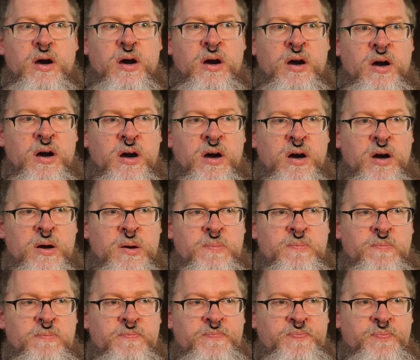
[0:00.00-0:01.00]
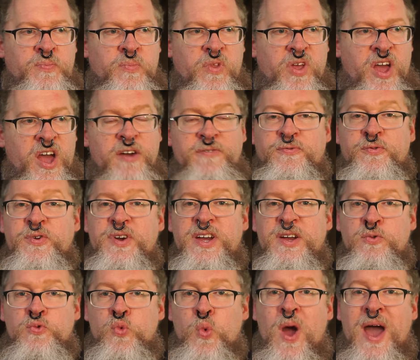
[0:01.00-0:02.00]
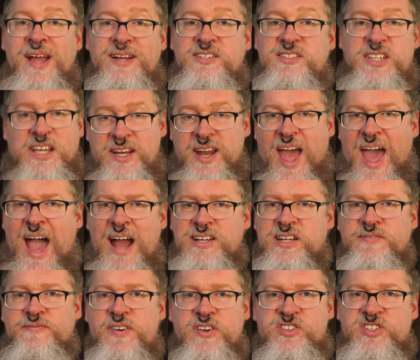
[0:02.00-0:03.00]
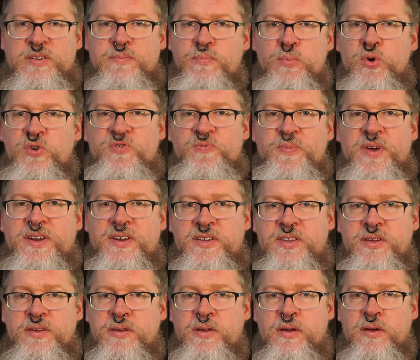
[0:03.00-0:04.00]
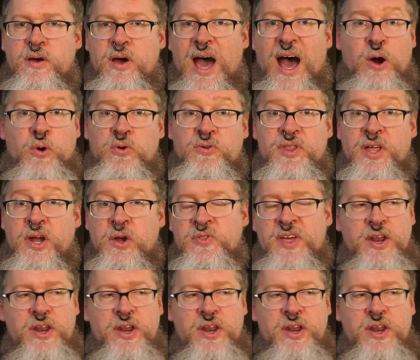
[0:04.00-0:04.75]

uh, every rights and activism movement out there.